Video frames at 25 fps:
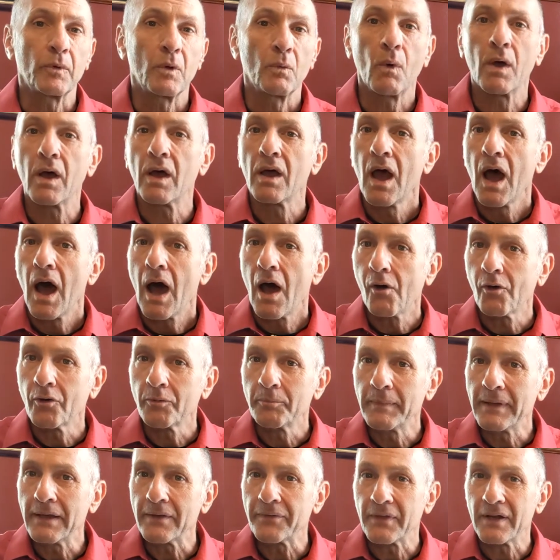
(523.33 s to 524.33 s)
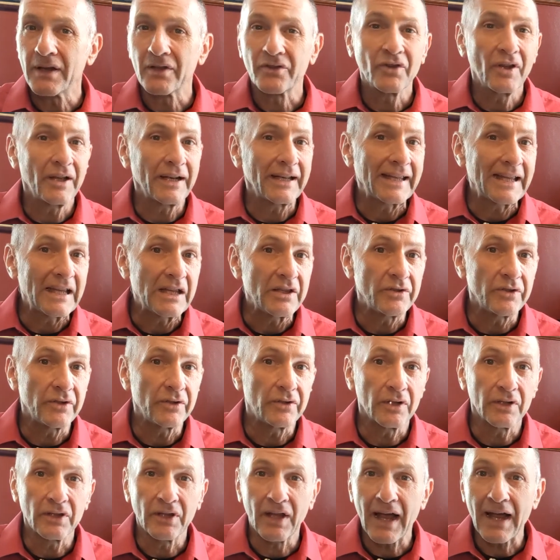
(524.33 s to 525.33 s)
Well, I'll admit that it's not easy
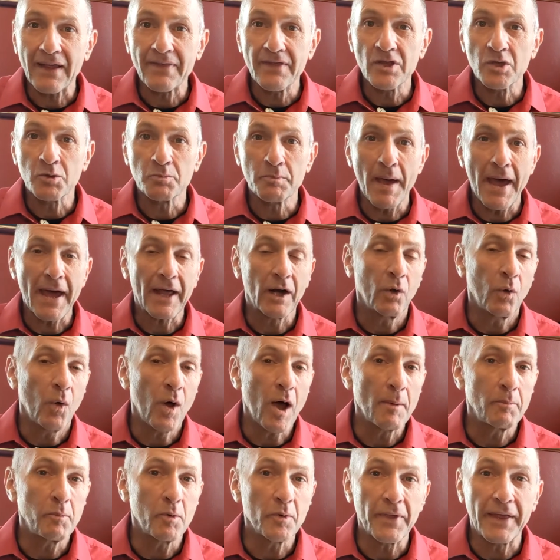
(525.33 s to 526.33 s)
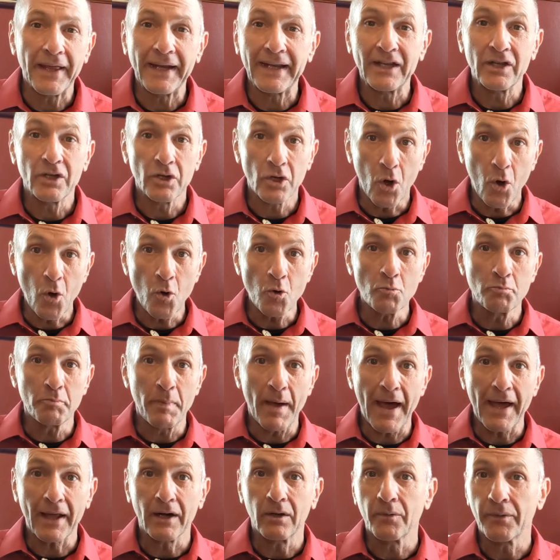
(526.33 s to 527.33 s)
to line this battle up with any known
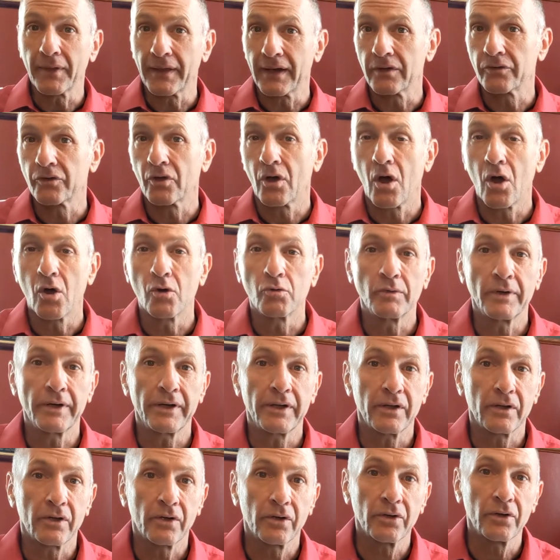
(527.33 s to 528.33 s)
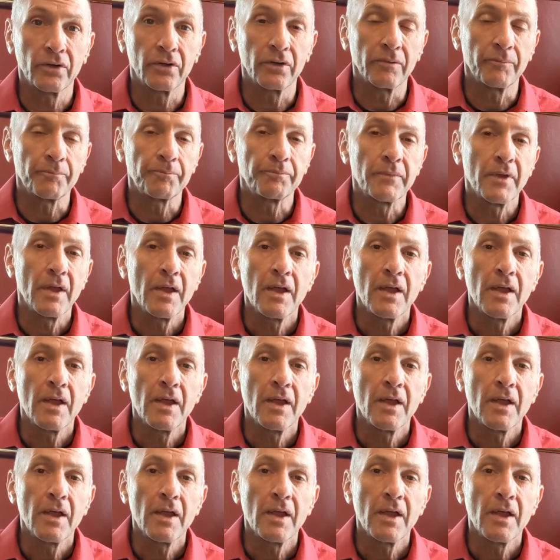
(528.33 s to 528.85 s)
battle that has already occurred.